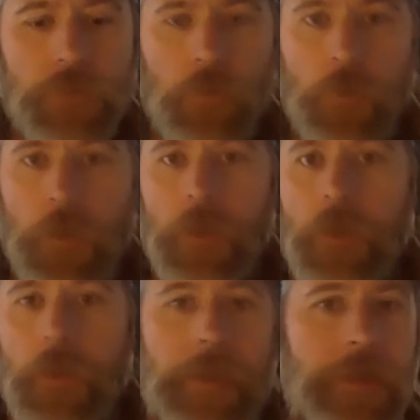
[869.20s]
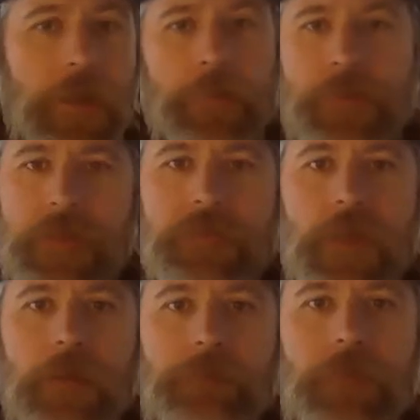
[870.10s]
So yeah, that's
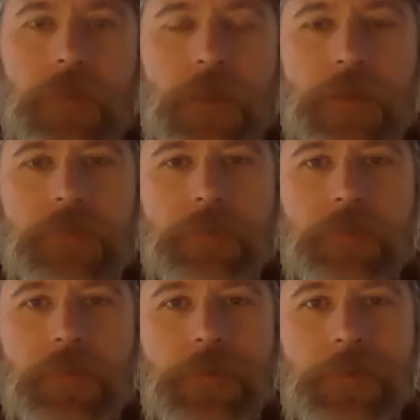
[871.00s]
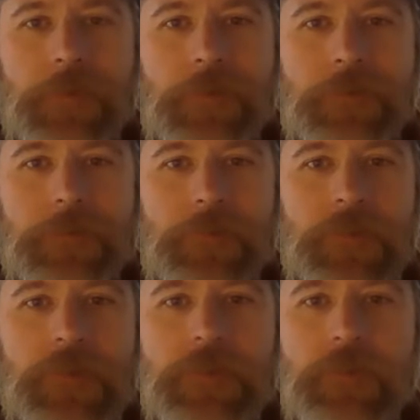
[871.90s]
kind of some
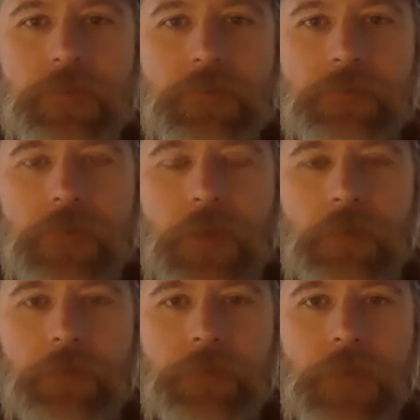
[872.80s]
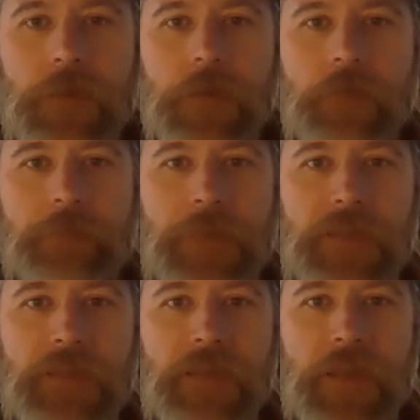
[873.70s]
of the details of
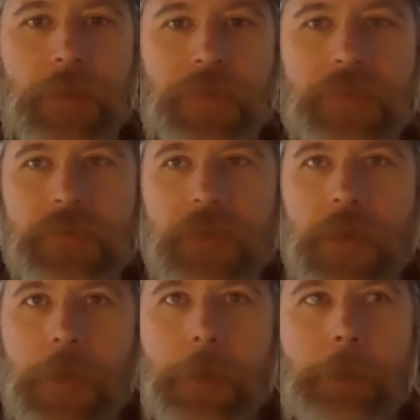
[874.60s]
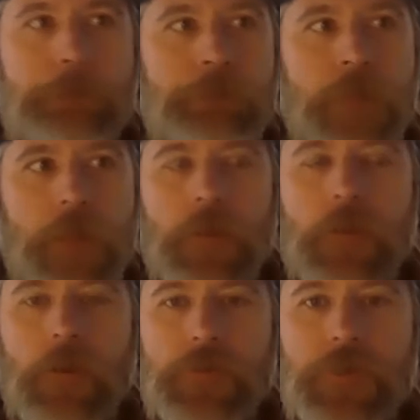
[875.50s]
pedaling dynamics.
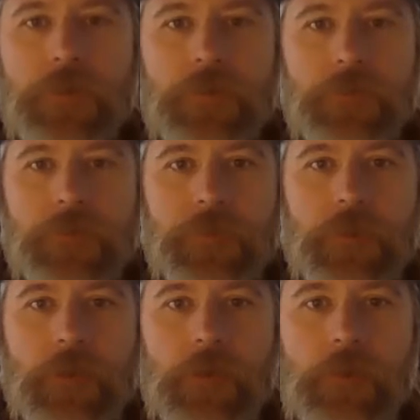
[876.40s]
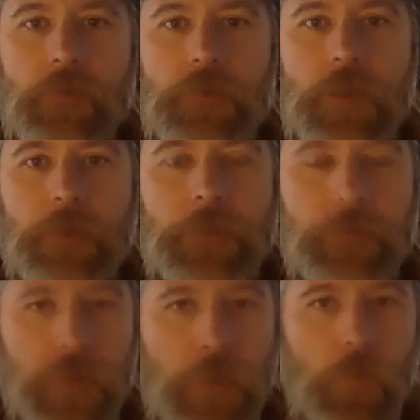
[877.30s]
Share this with a lot of
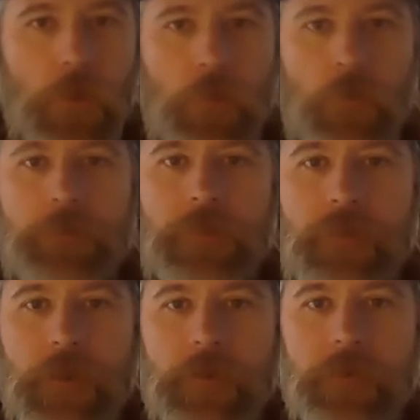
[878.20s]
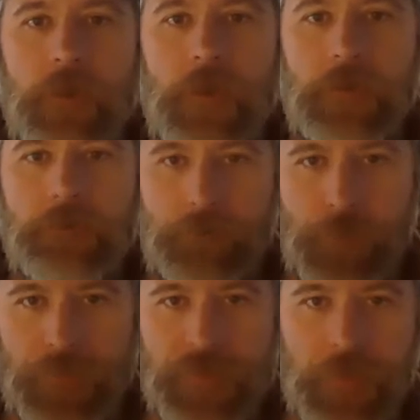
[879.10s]
people kind of one-on-one, but that I'd
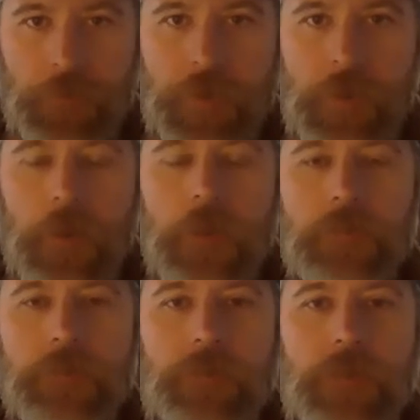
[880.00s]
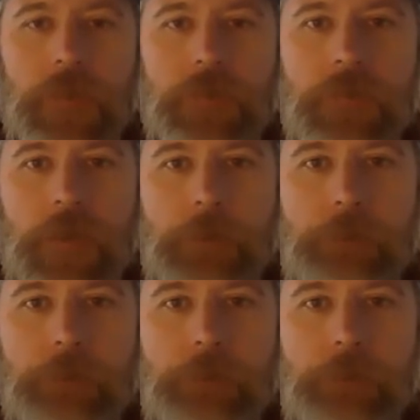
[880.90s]
put this out there so that